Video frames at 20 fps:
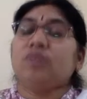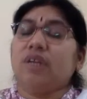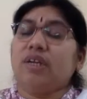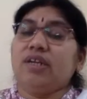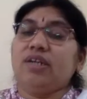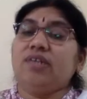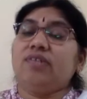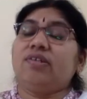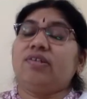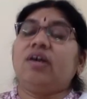
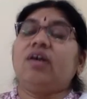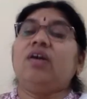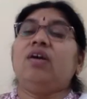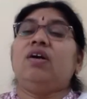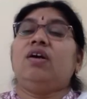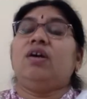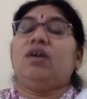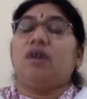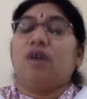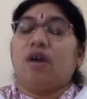That is
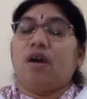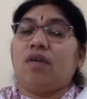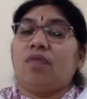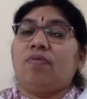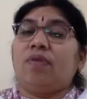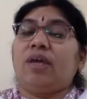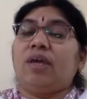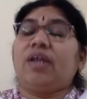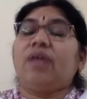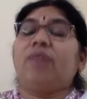
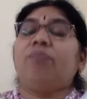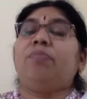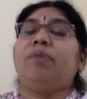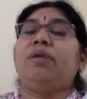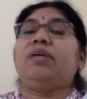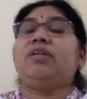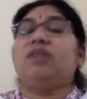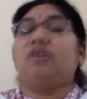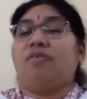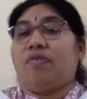a very
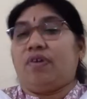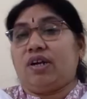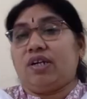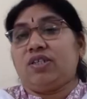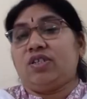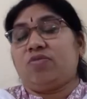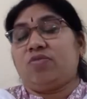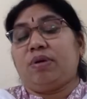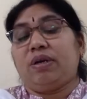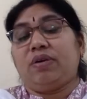big
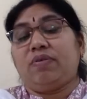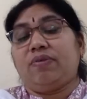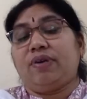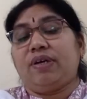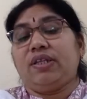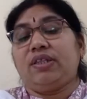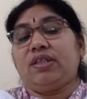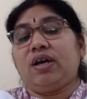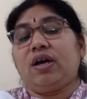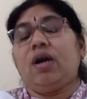difference
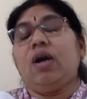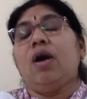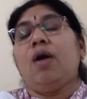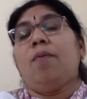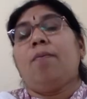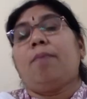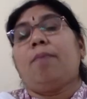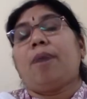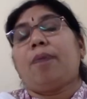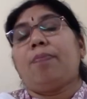between the
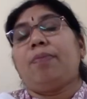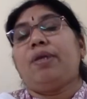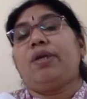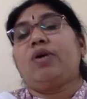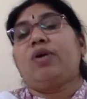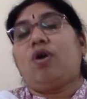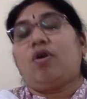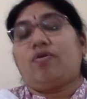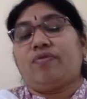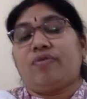
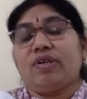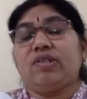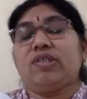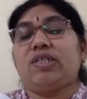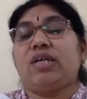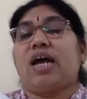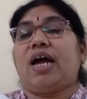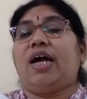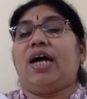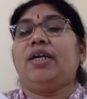public
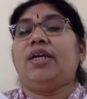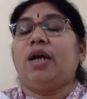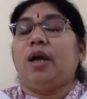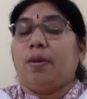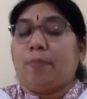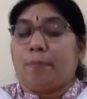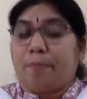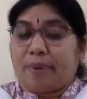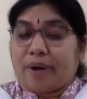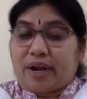office and
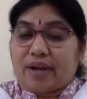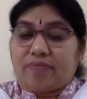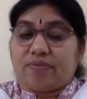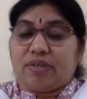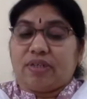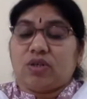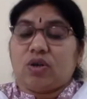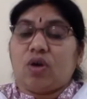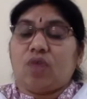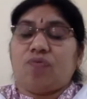
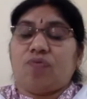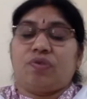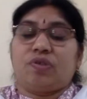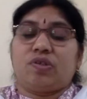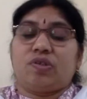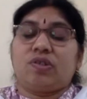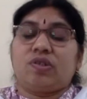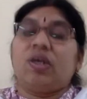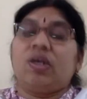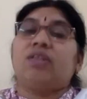private
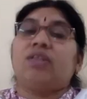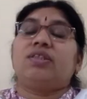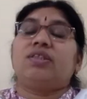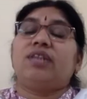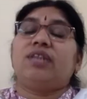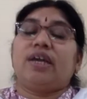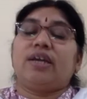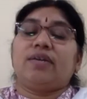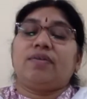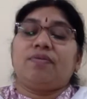office.
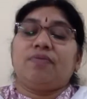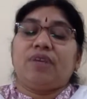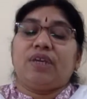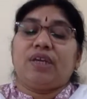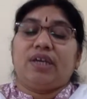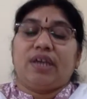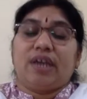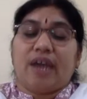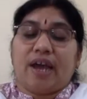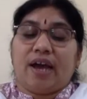Then
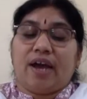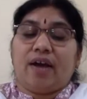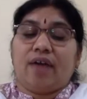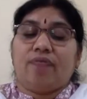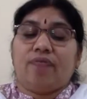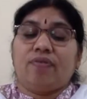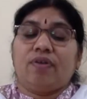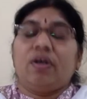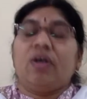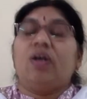we
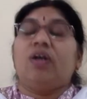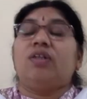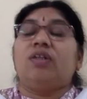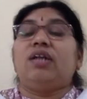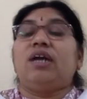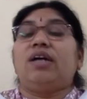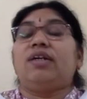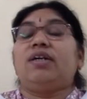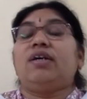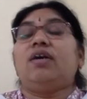have
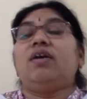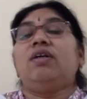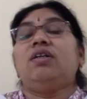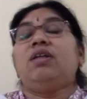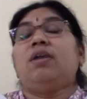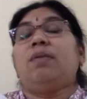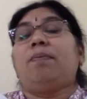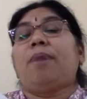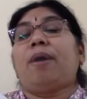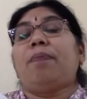that
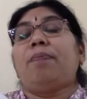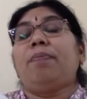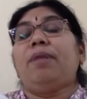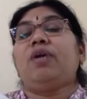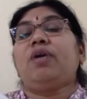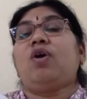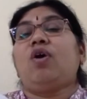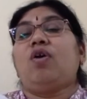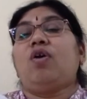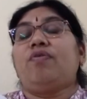the
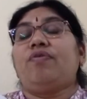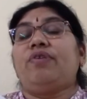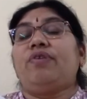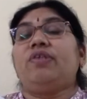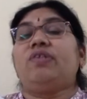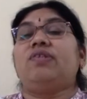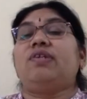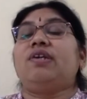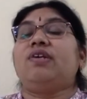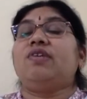public
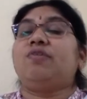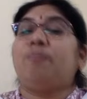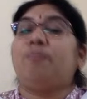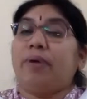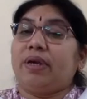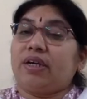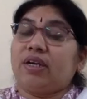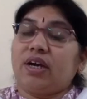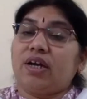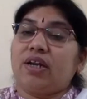office is
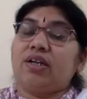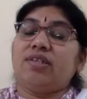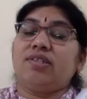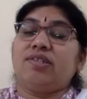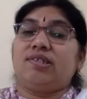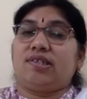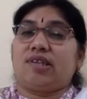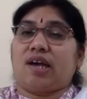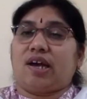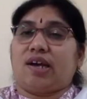bigger
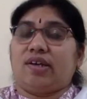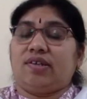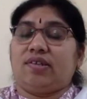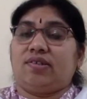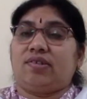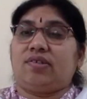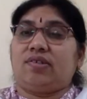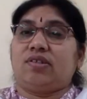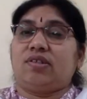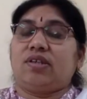in
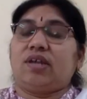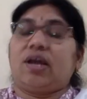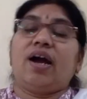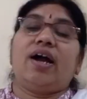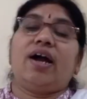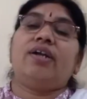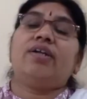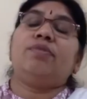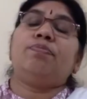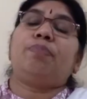size
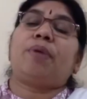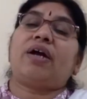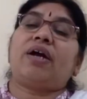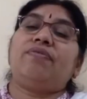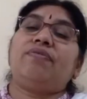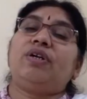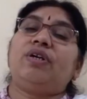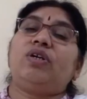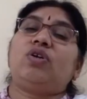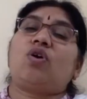and
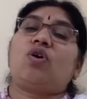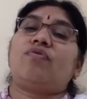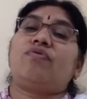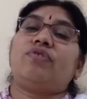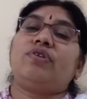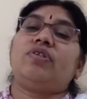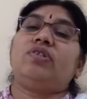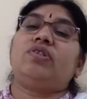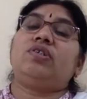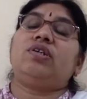private
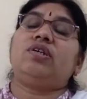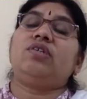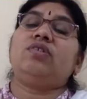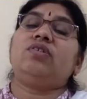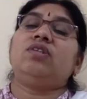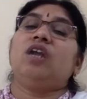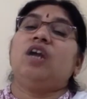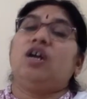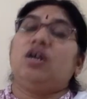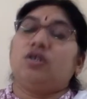office is
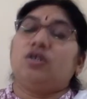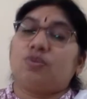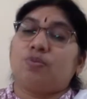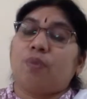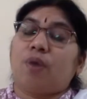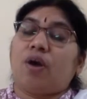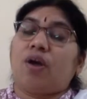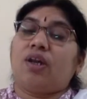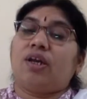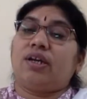
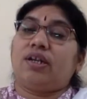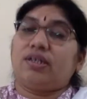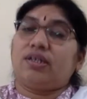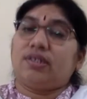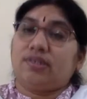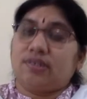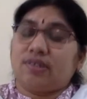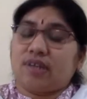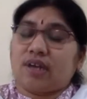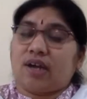smaller
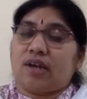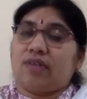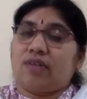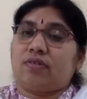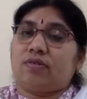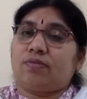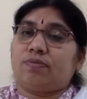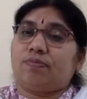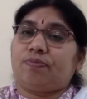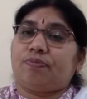in
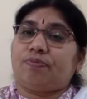size.